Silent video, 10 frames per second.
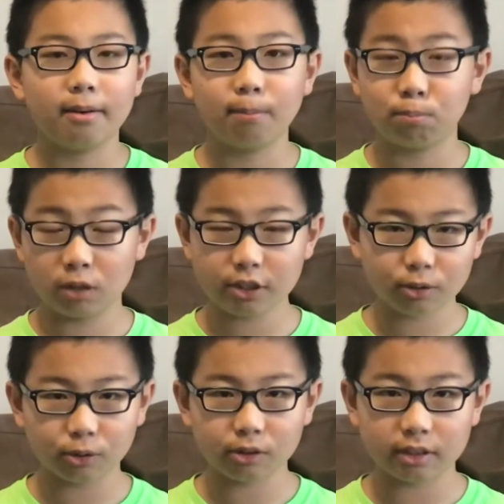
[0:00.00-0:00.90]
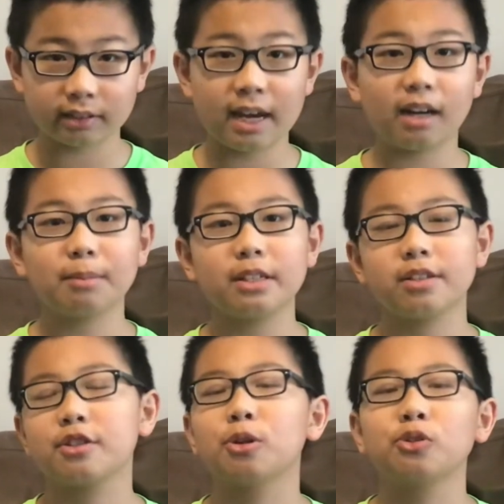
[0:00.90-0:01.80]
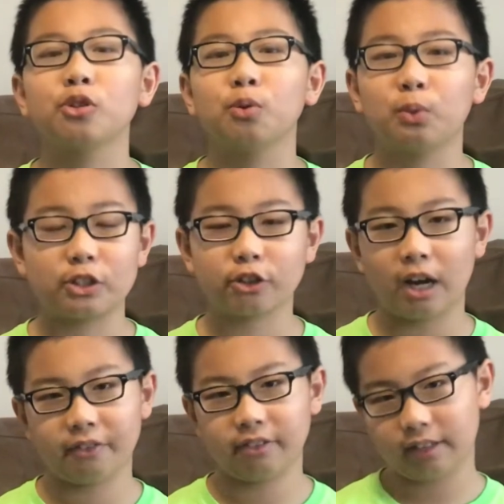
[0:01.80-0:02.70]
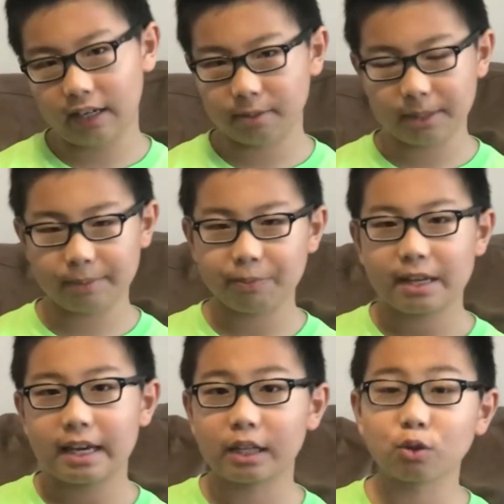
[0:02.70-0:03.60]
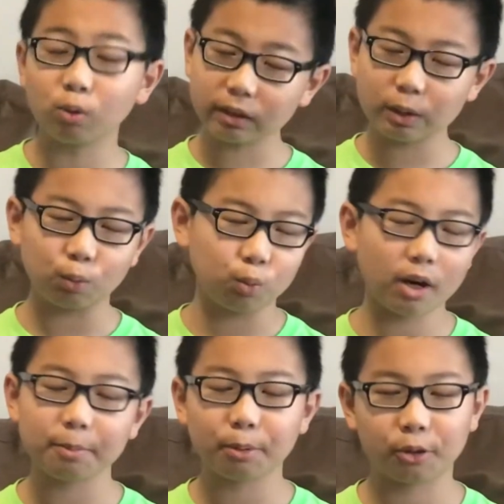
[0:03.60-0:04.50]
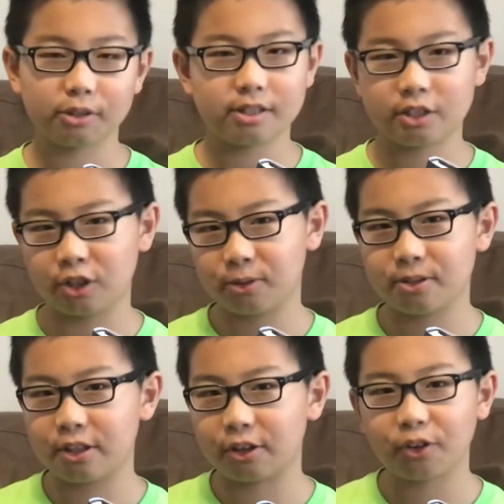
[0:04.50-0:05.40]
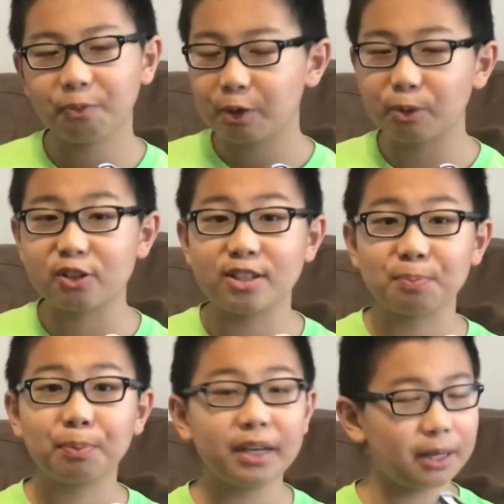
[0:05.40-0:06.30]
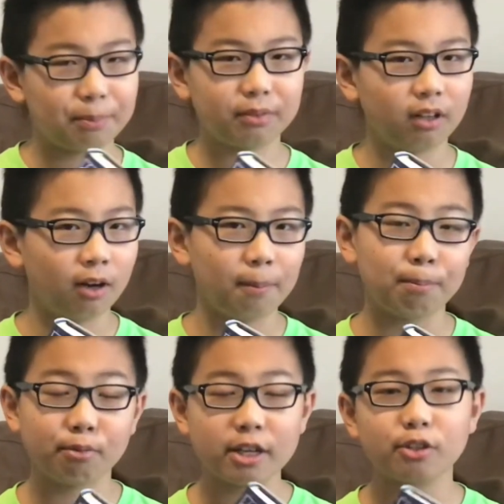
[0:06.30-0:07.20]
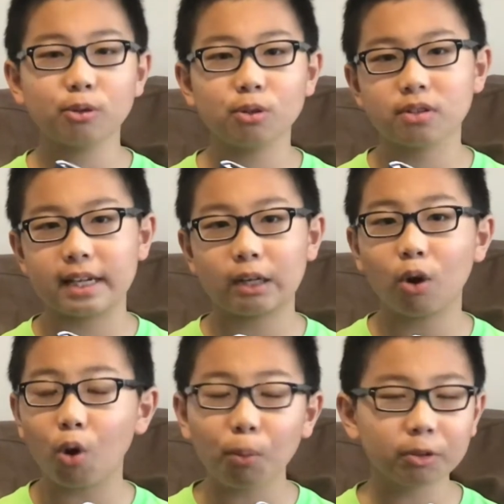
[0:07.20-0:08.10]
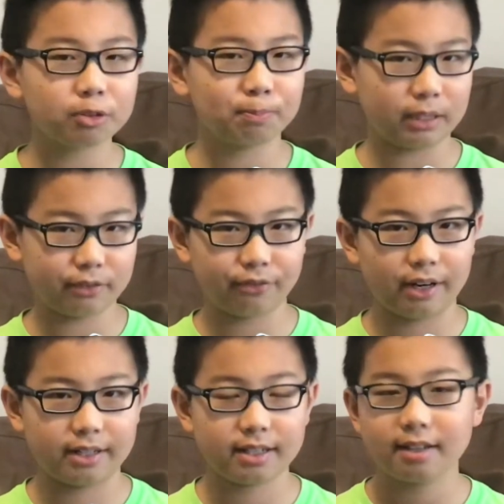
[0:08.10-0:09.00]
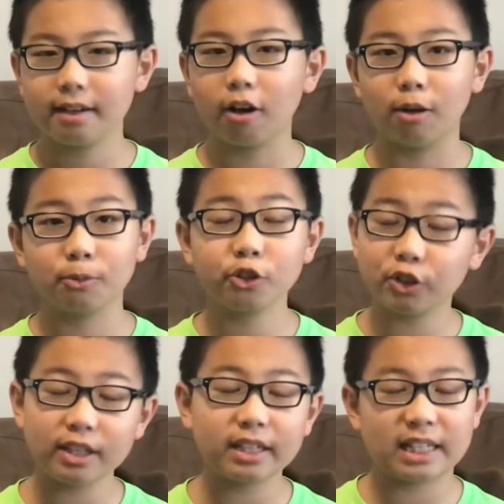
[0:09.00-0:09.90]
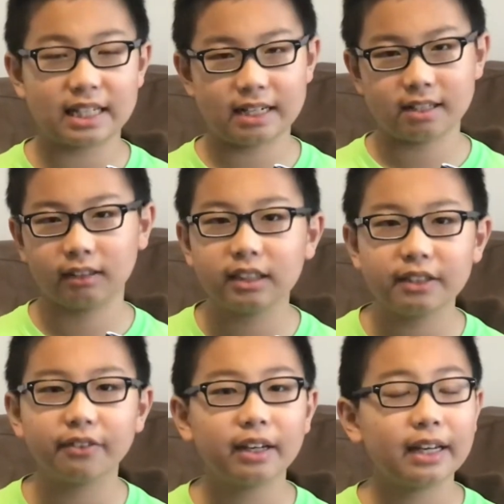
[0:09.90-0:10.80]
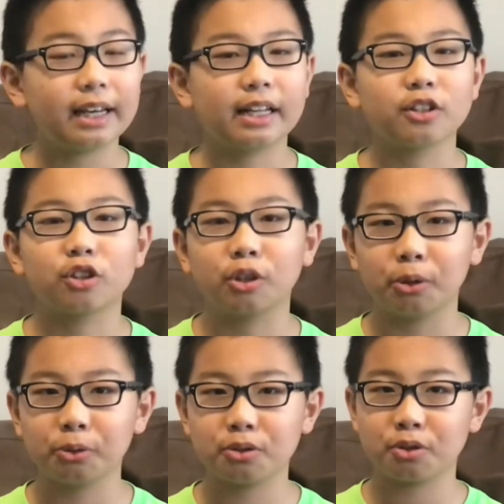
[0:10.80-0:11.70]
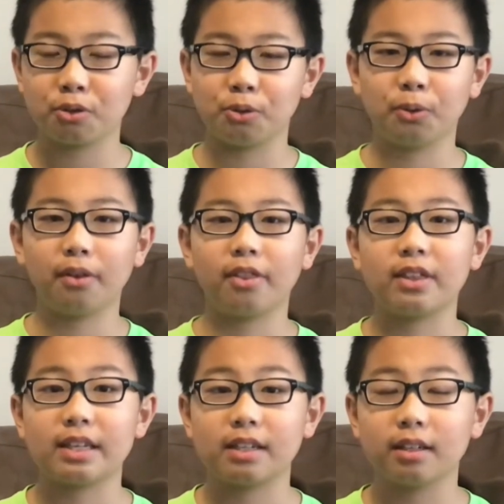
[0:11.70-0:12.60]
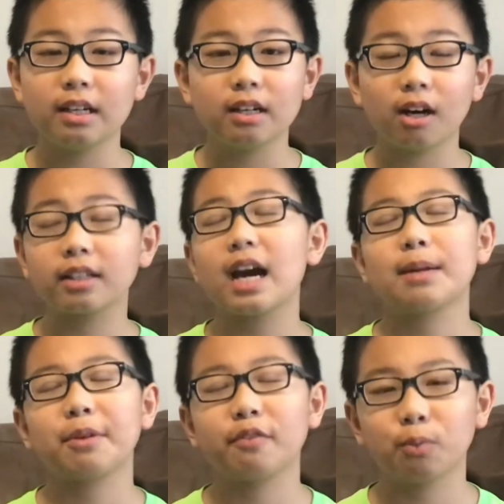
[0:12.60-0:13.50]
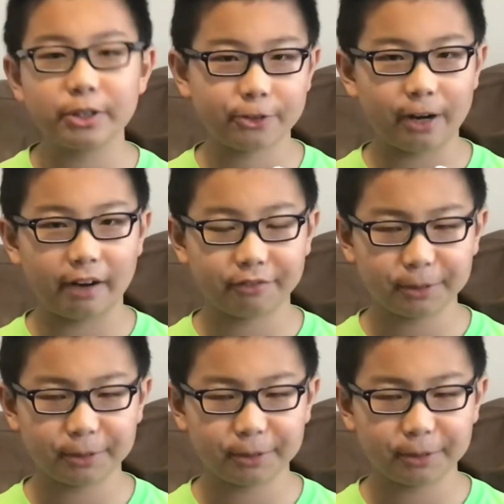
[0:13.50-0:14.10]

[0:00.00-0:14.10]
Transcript: Bristol's academy to go to the Witchcraft Academy, and only one person goes there, which is Pip, Bristol's like almost best friend. She decided to leave and go to the Academy of Witchcraft.